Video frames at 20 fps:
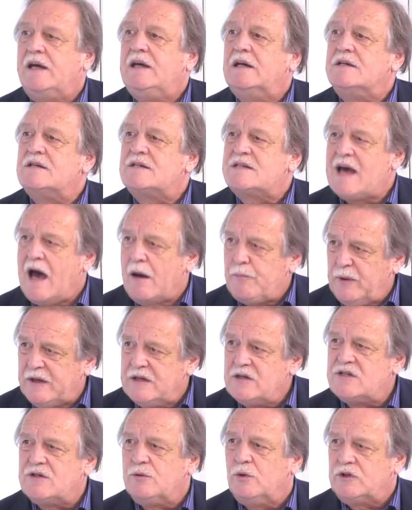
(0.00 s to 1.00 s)
can tap
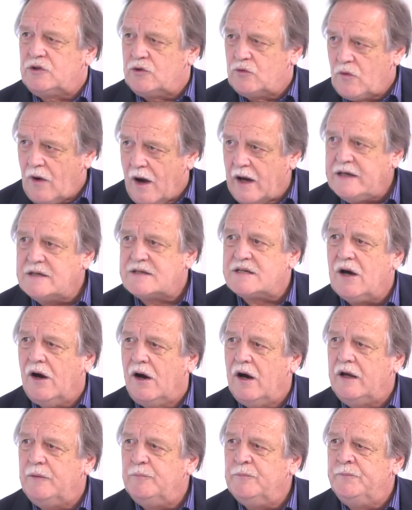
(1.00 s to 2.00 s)
into at the right
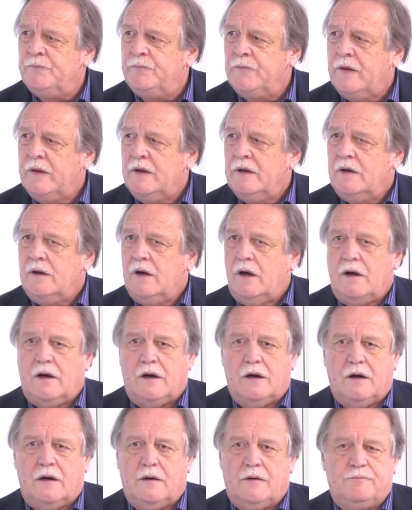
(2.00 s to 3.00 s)
time,
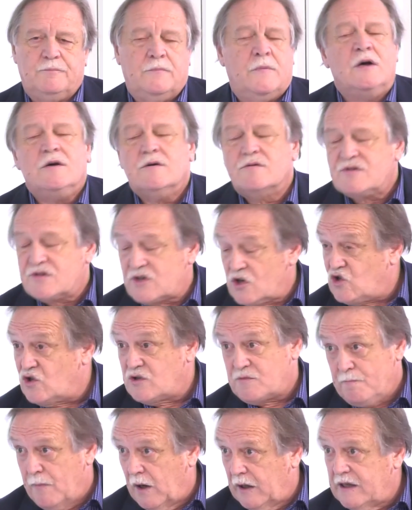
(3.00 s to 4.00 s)
such
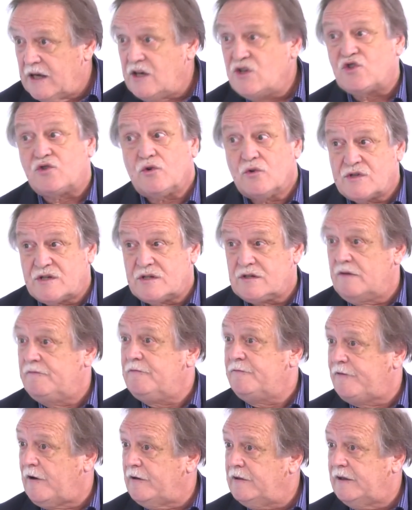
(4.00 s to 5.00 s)
as money, sources of
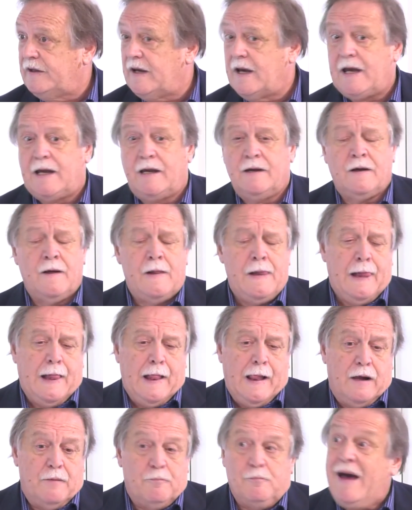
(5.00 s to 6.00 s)
funding,
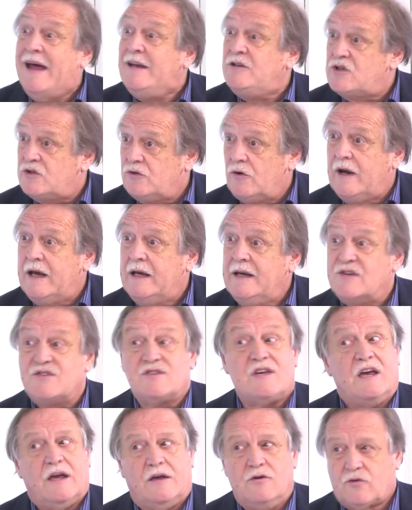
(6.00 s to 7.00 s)
mentoring
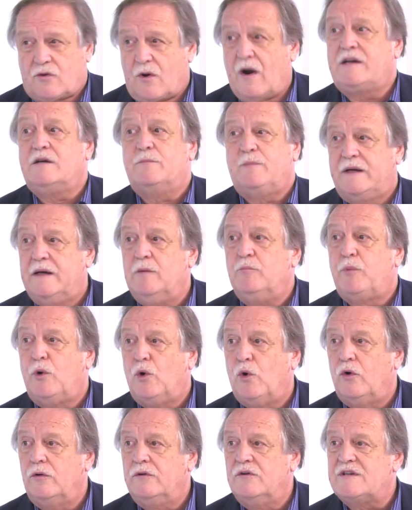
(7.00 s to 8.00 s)
is incredibly
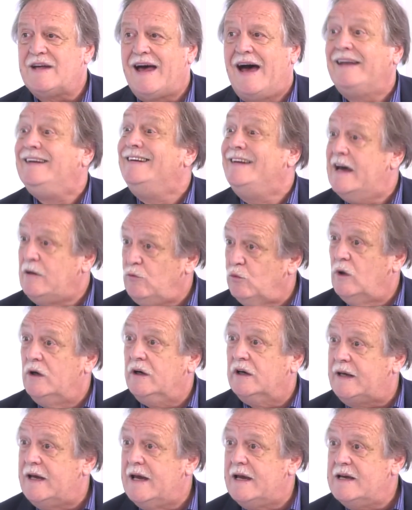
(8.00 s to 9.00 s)
important, and
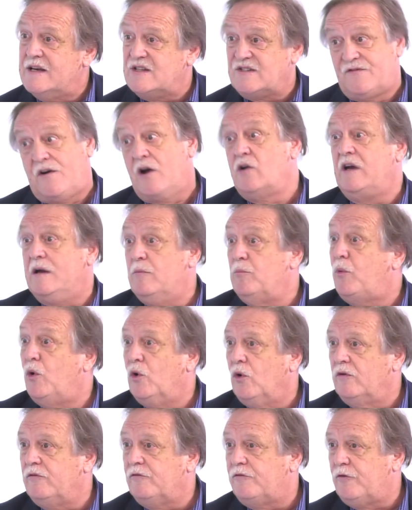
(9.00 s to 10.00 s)
networking is very
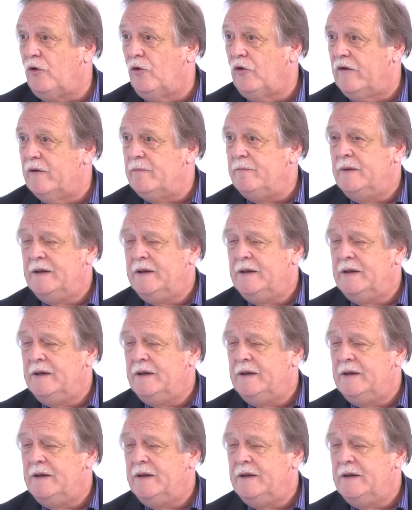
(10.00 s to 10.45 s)
important for them.